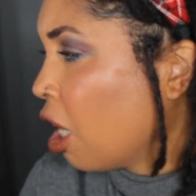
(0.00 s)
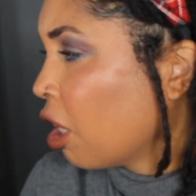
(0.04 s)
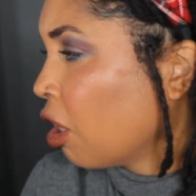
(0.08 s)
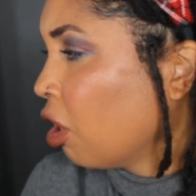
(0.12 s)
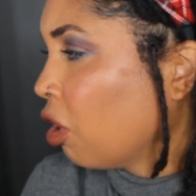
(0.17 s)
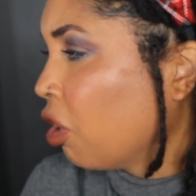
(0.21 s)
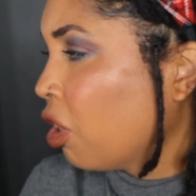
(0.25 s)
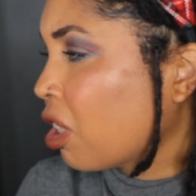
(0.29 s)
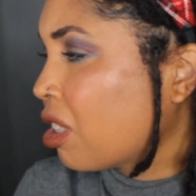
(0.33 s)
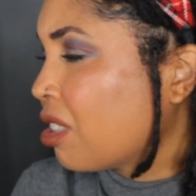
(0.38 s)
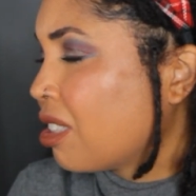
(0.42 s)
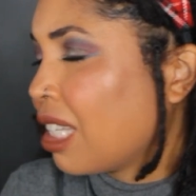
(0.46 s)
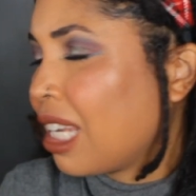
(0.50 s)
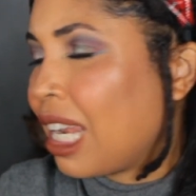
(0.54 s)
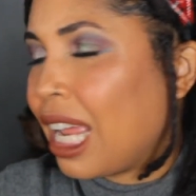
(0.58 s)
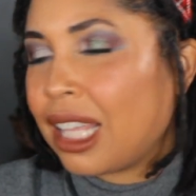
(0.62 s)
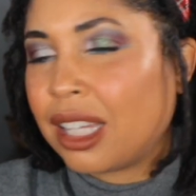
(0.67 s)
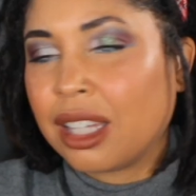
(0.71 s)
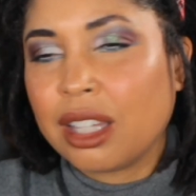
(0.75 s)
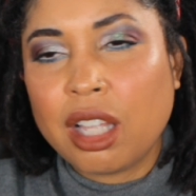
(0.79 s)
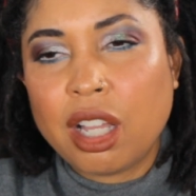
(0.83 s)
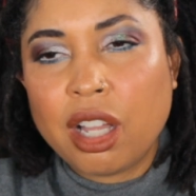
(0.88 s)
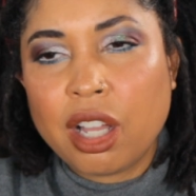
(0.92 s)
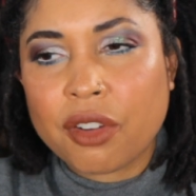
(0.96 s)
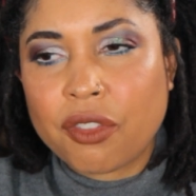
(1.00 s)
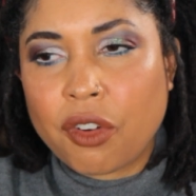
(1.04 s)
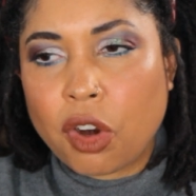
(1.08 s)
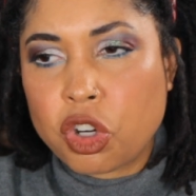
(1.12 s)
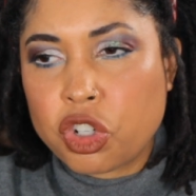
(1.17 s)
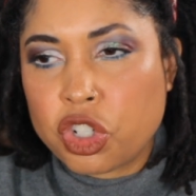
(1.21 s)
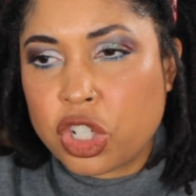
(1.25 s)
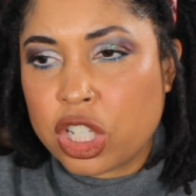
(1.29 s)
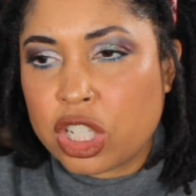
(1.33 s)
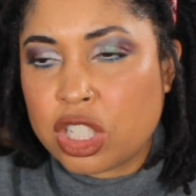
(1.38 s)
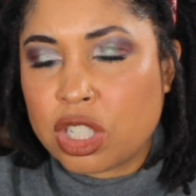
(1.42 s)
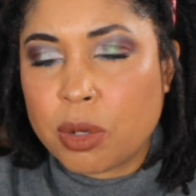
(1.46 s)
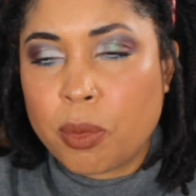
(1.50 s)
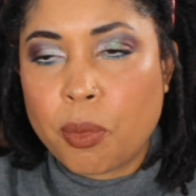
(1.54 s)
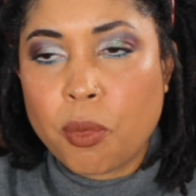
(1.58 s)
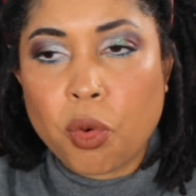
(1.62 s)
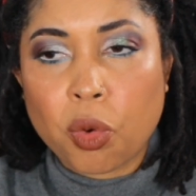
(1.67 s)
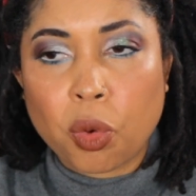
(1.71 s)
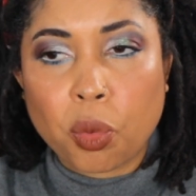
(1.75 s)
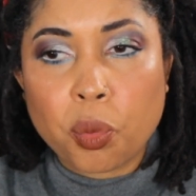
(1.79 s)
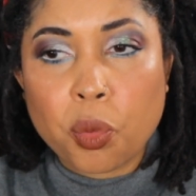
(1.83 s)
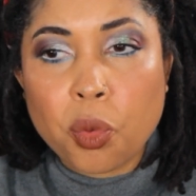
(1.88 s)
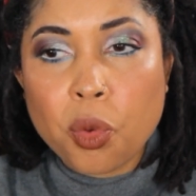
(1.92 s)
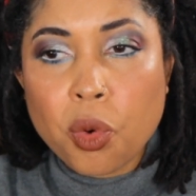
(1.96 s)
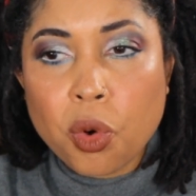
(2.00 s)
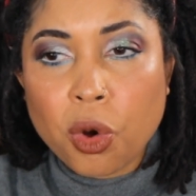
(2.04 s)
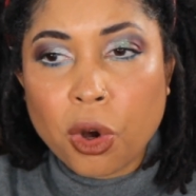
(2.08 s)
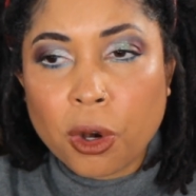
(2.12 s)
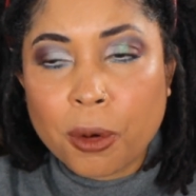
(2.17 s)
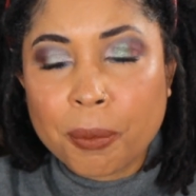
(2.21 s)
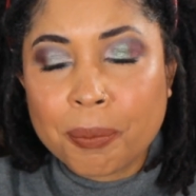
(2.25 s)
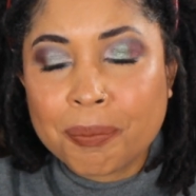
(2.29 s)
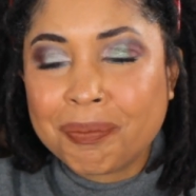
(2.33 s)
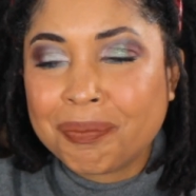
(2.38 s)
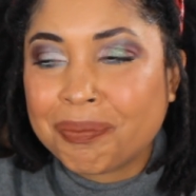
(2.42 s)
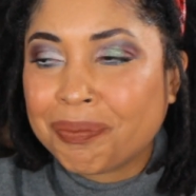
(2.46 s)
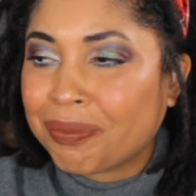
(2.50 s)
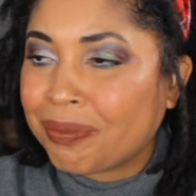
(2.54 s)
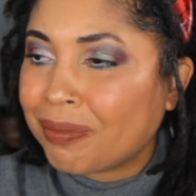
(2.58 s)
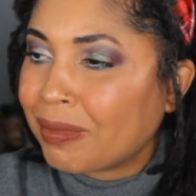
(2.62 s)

The looks that I love are just more warm.